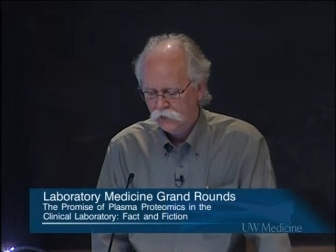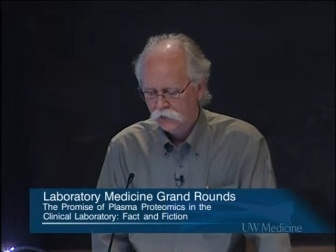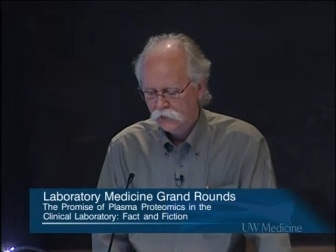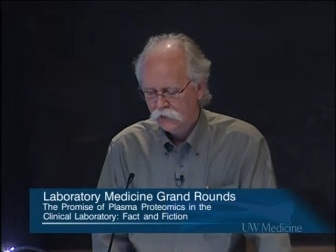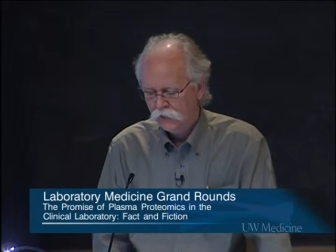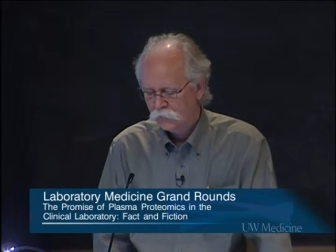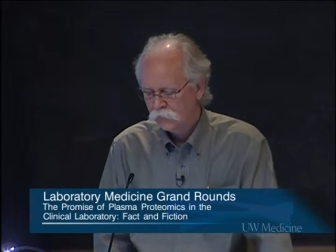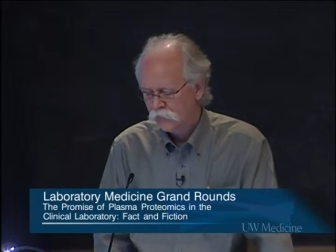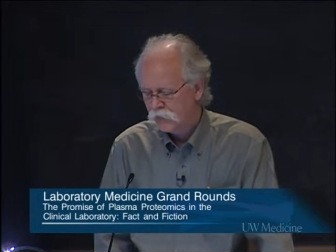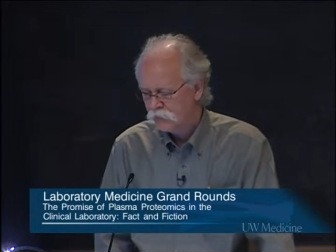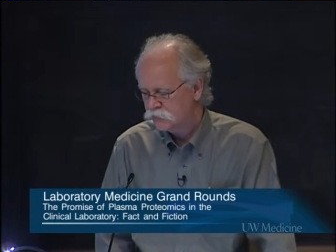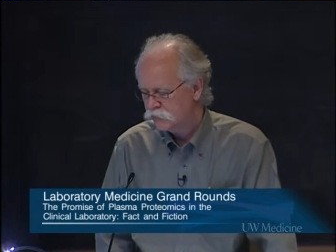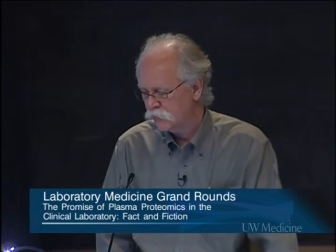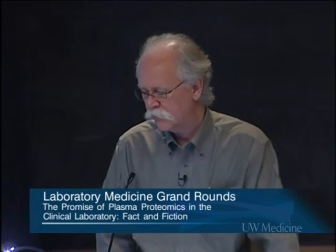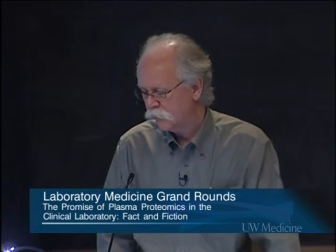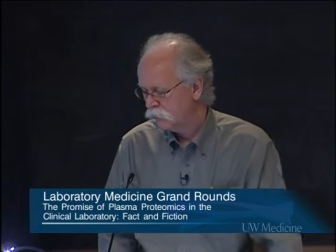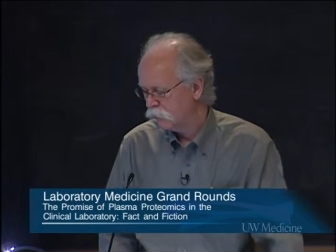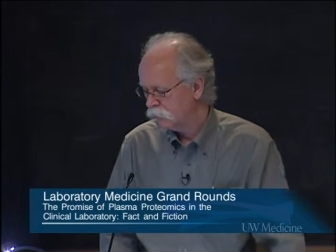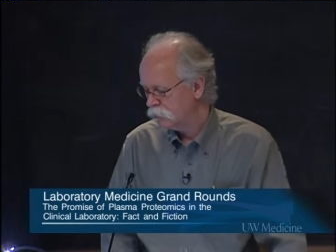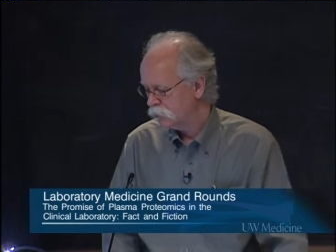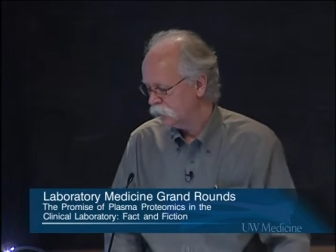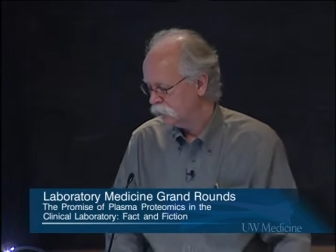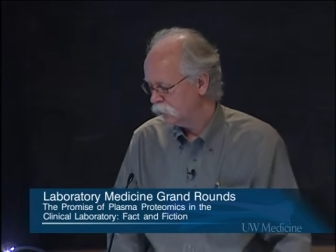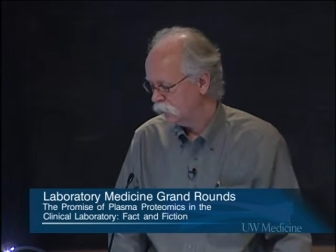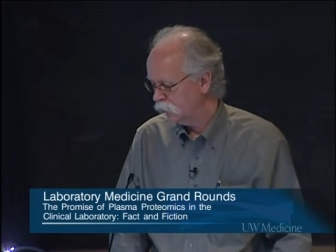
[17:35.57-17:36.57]
I mentioned
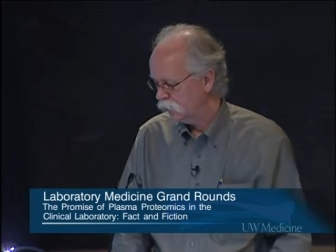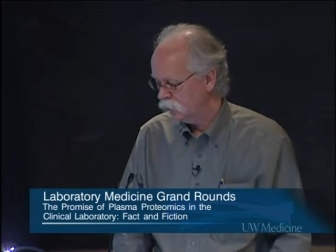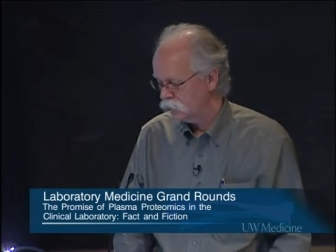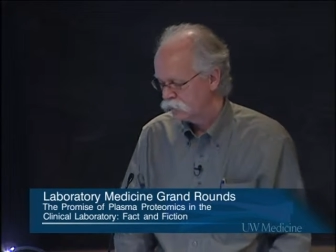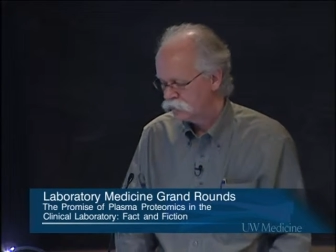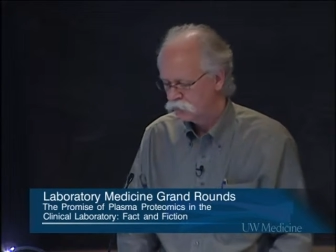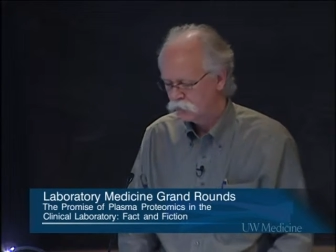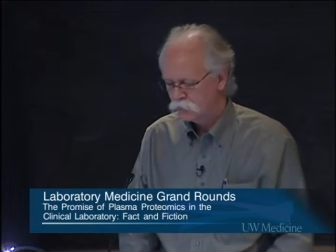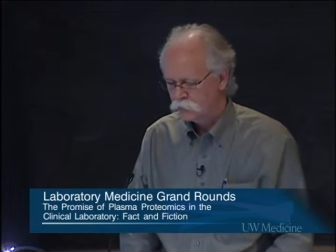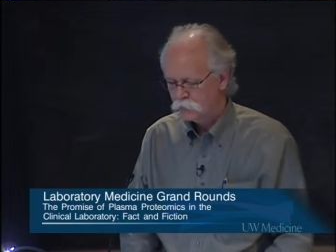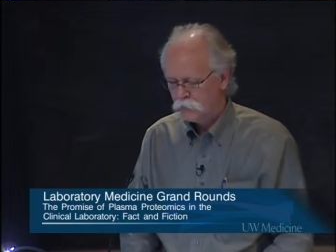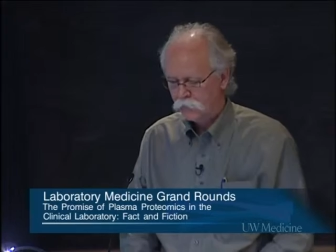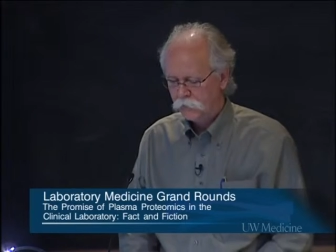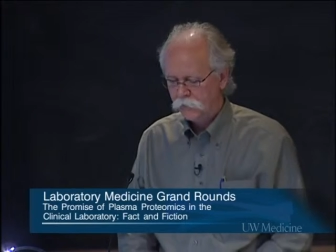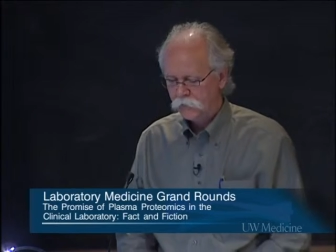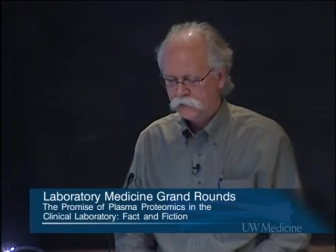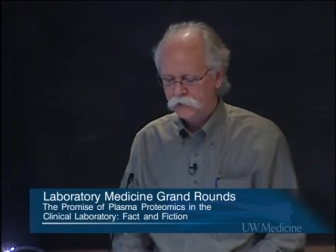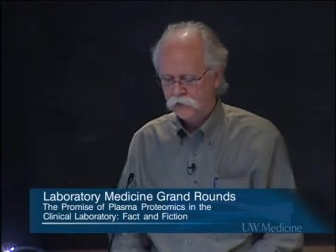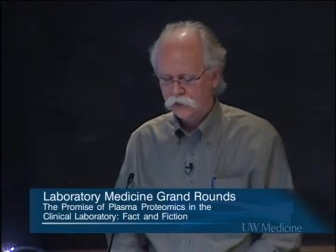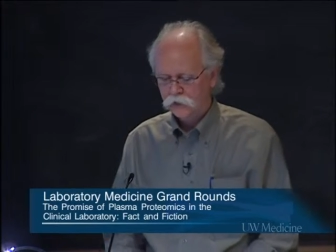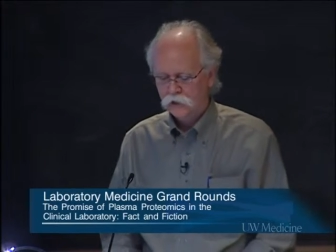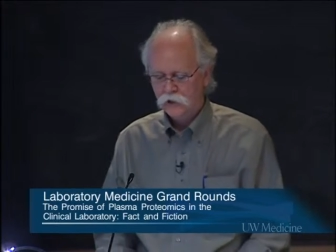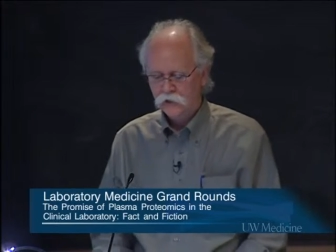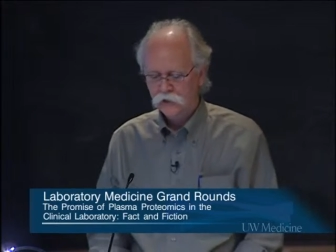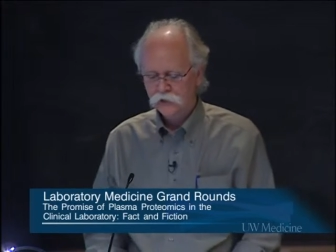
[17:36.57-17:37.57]
the, the issue about the
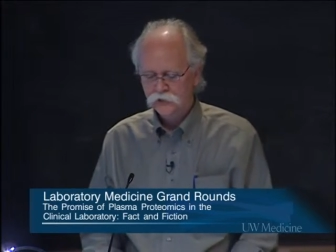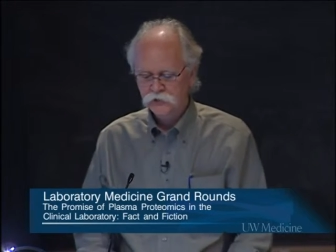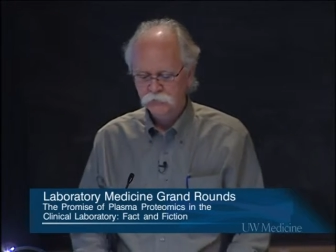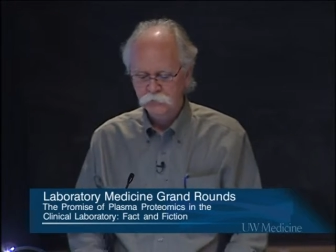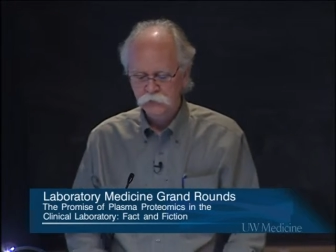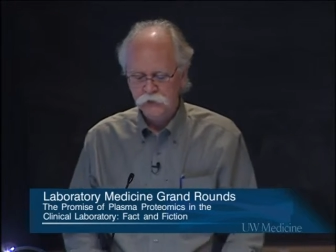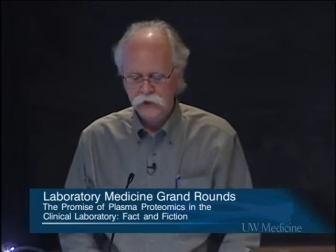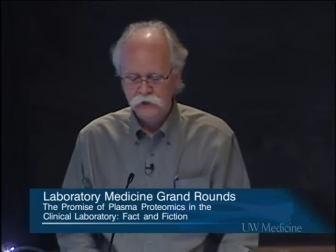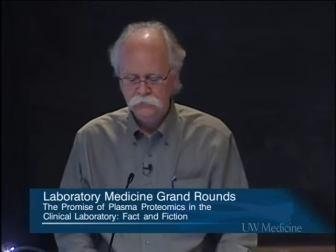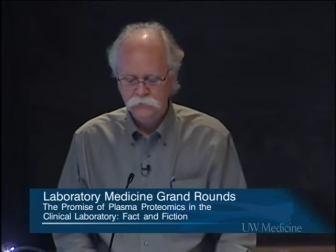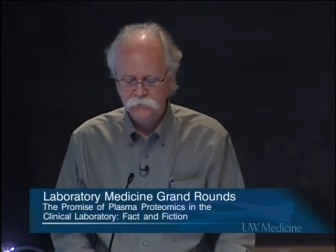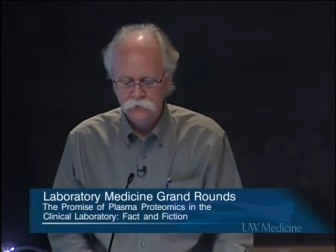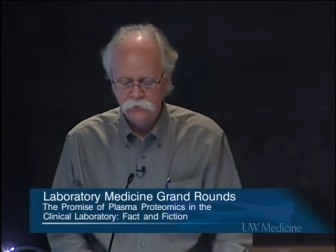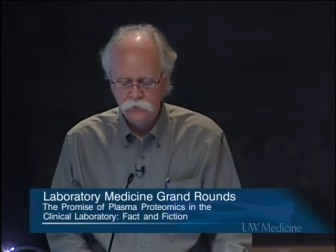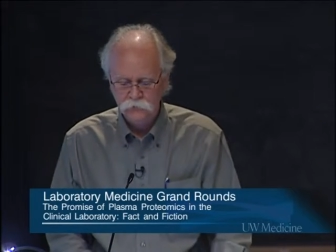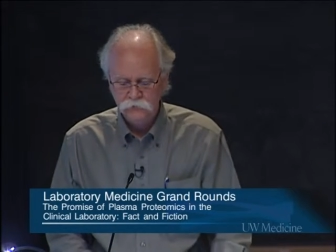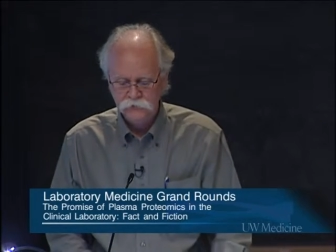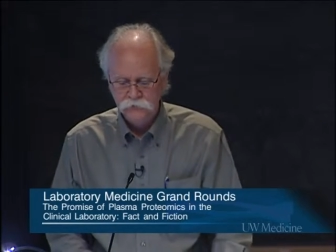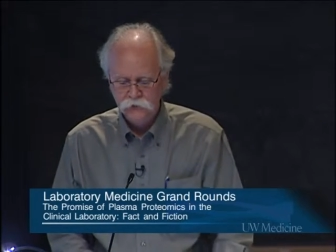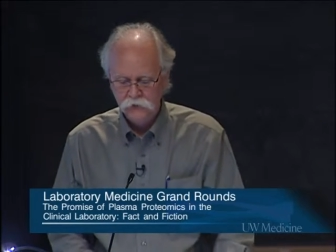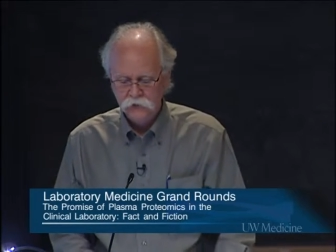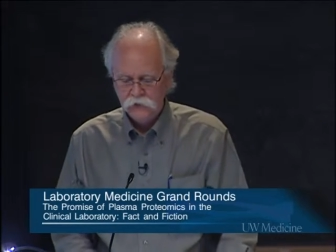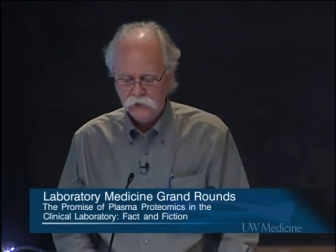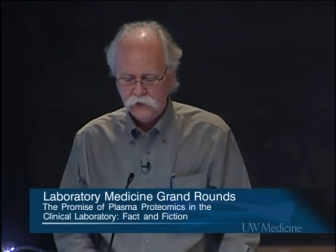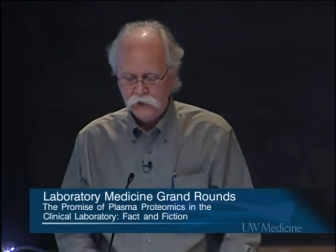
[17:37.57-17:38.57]
technology platforms,
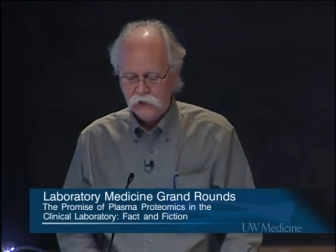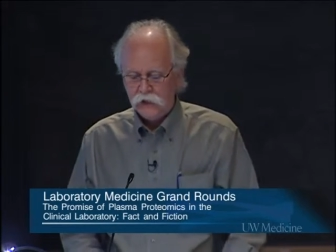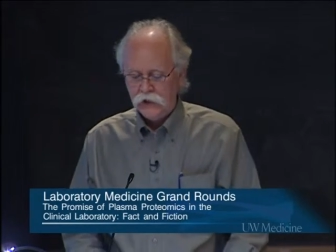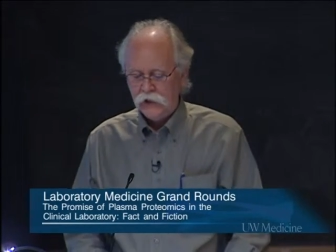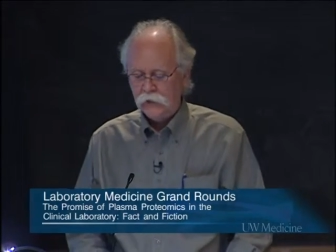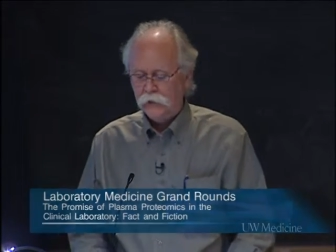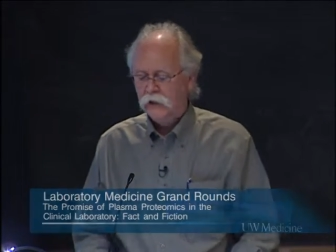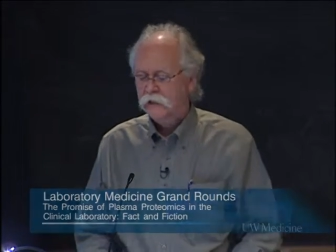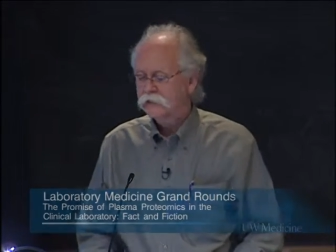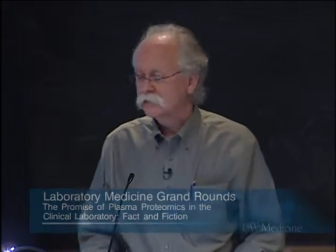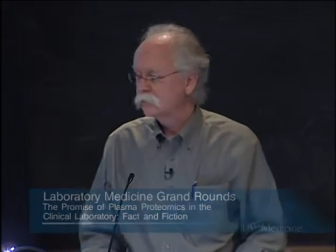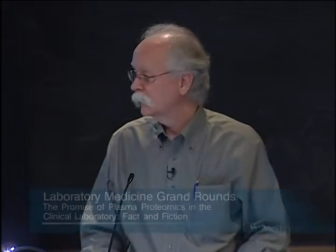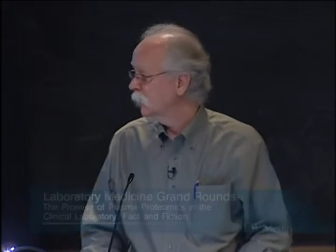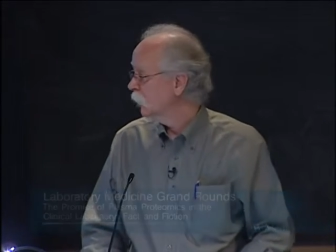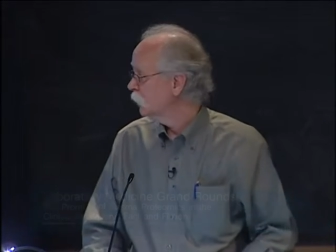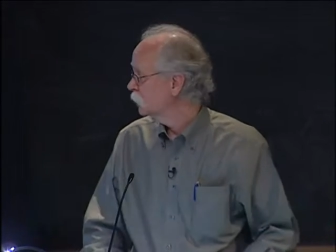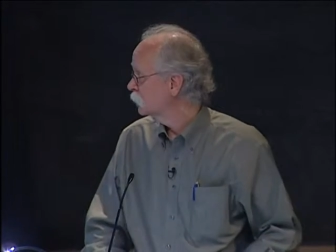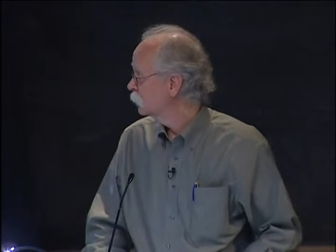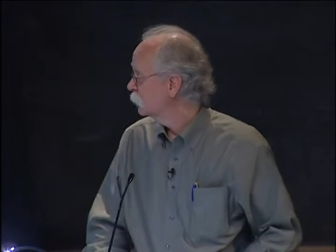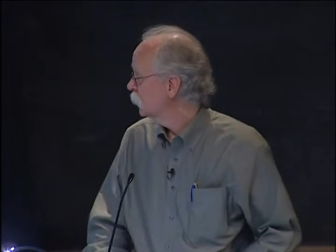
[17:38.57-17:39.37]
and that's, that's